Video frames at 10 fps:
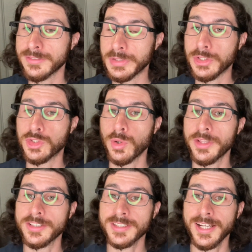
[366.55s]
If you enjoy
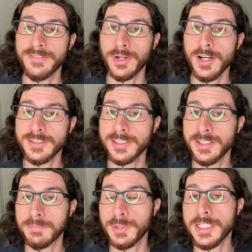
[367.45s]
this kind of
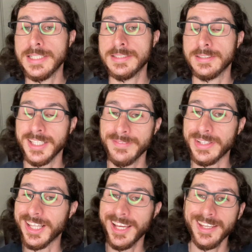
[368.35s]
content, please leave a
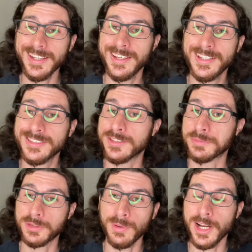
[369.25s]
like,
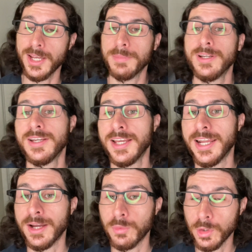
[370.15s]
subscribe,
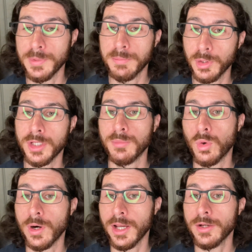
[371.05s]
and I will be putting
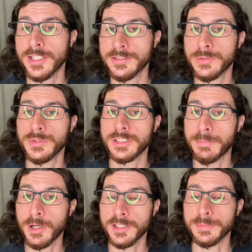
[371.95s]
more out as soon as I
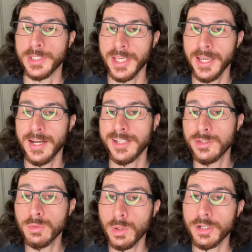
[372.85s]
possibly can. I
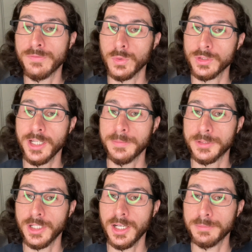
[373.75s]
do work a full-time
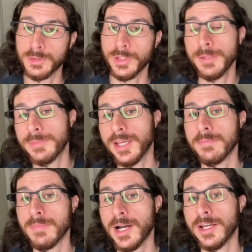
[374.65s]
job, so keep that in
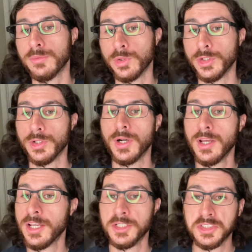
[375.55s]
mind when you're
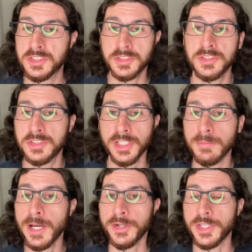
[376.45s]
sitting
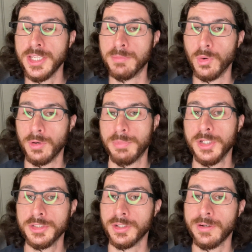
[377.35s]
by your keyboard
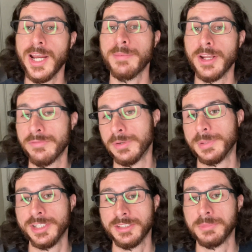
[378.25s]
punching the crap out of it
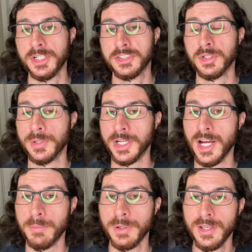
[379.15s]
because I'm not showing
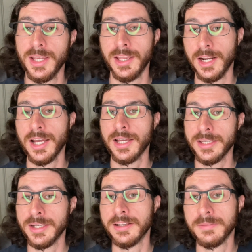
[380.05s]
up, and I
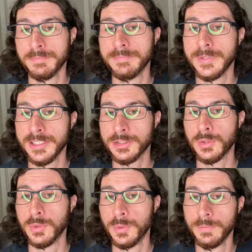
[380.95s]
get it. It's
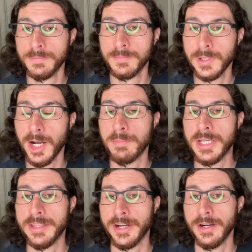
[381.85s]
cool. I'll be
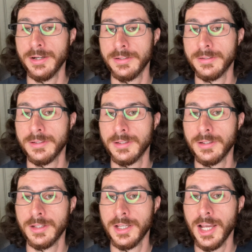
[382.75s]
there.
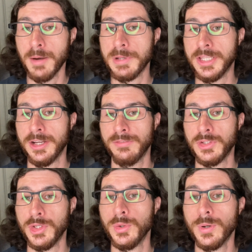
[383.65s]
I'll be there for
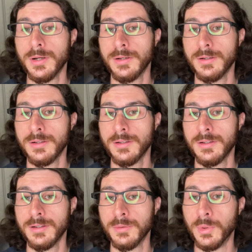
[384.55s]
you
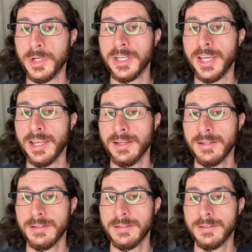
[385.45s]
one day.
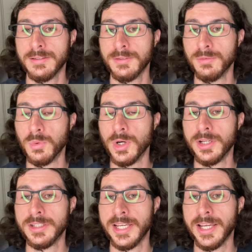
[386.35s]

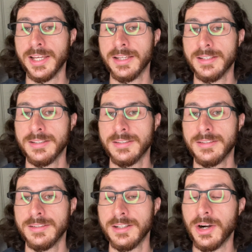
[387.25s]
One day.
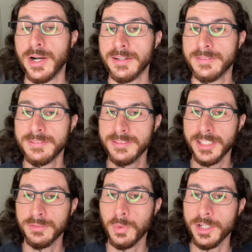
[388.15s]
All right.
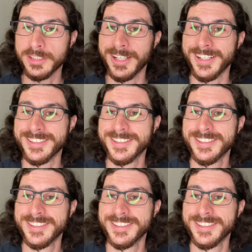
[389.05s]
Thanks for watching, guys.